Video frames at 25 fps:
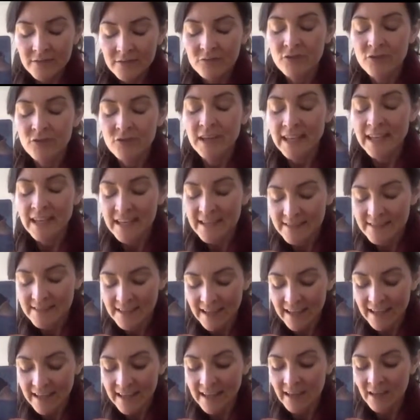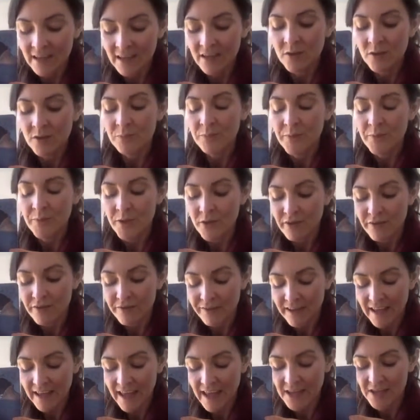releasing,
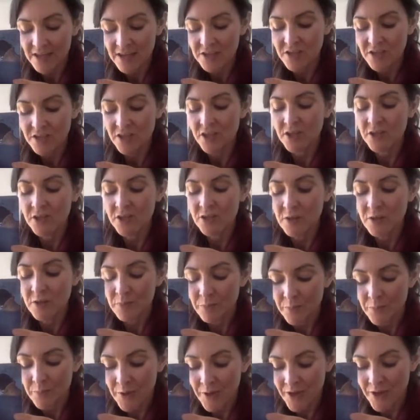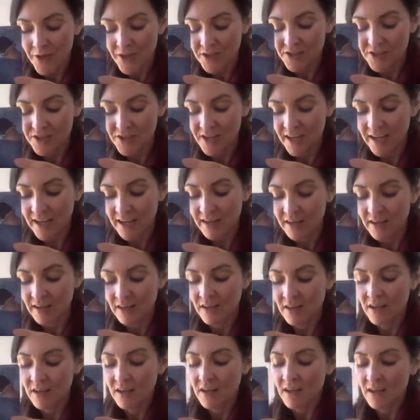purification, purging,
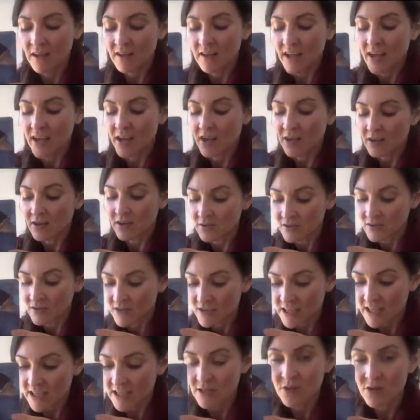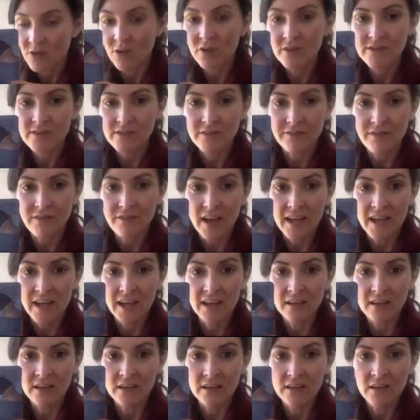like
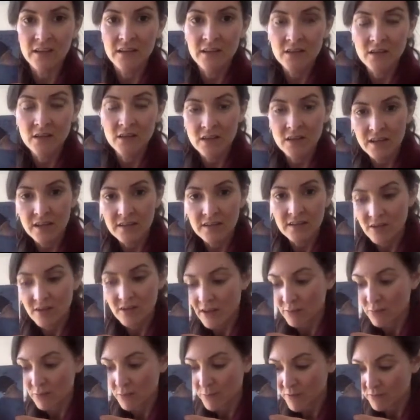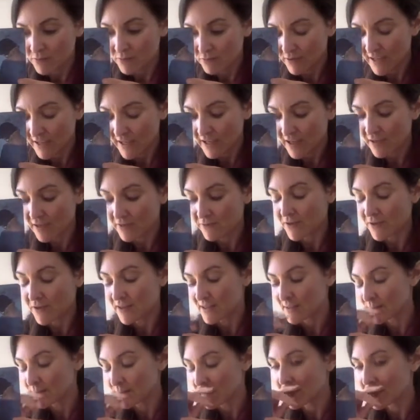detoxifying. So that will be really good for you
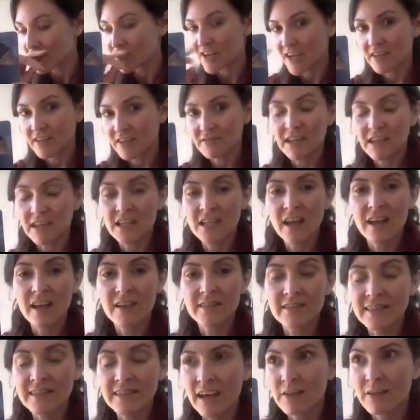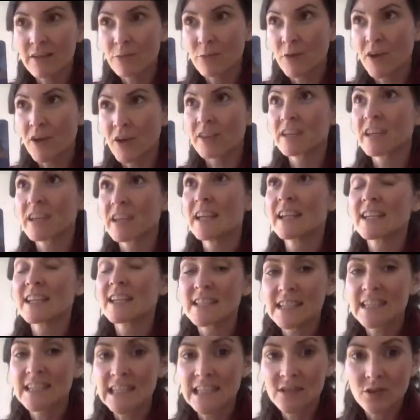this month. Generally, that word
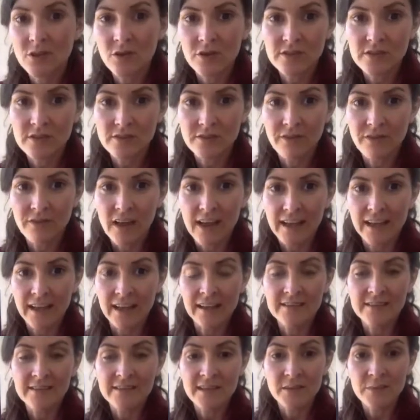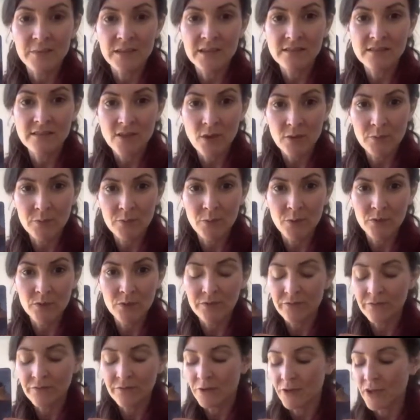detoxifying is going to be so
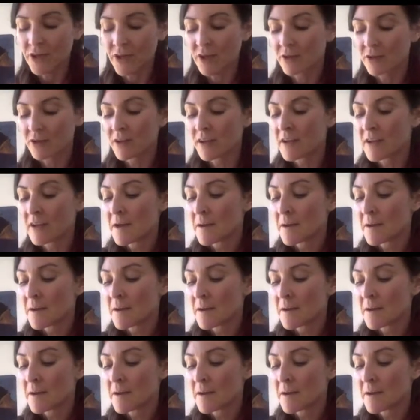important for you.